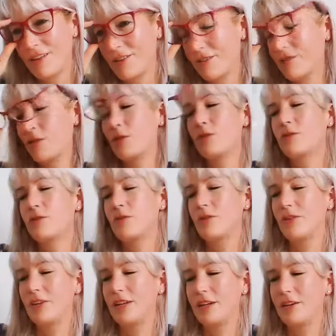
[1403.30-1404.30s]

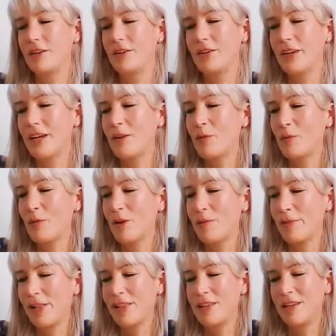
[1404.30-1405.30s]
so okay,
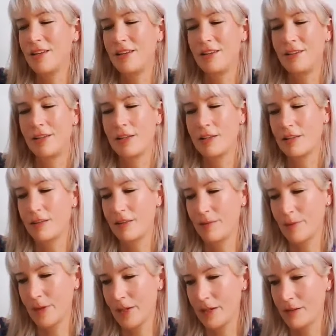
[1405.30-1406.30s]
well I'm glad that you like
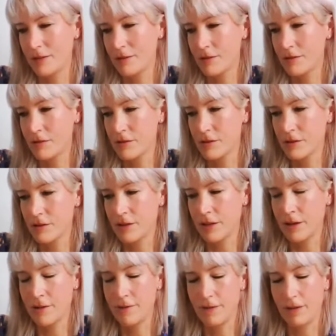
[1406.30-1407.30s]
my answers and
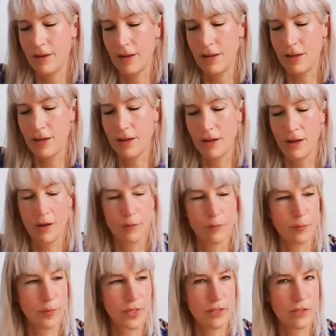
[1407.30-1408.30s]
stuff. And
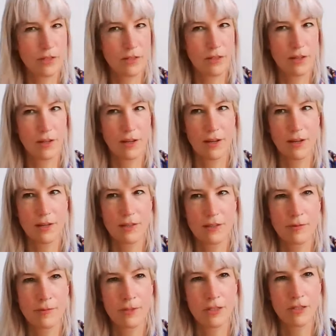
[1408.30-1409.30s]
because like I guess
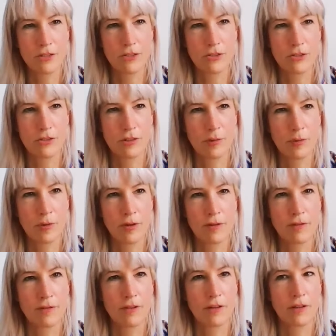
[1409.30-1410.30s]
everybody's still sleeping
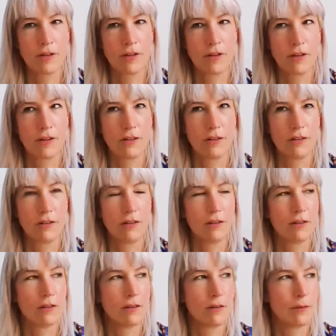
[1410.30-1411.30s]
off their
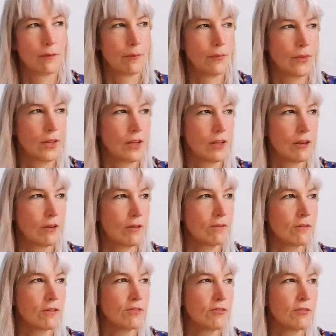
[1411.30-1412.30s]

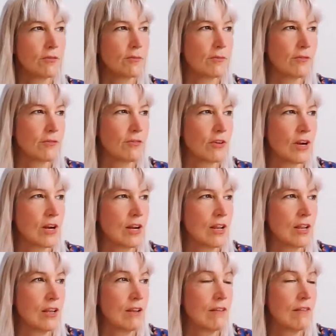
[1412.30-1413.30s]
hangover from
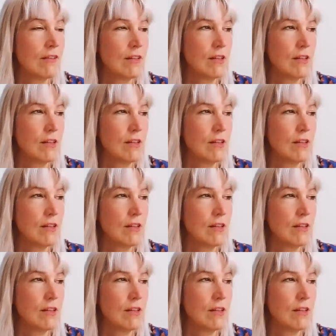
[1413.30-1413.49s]
Friday.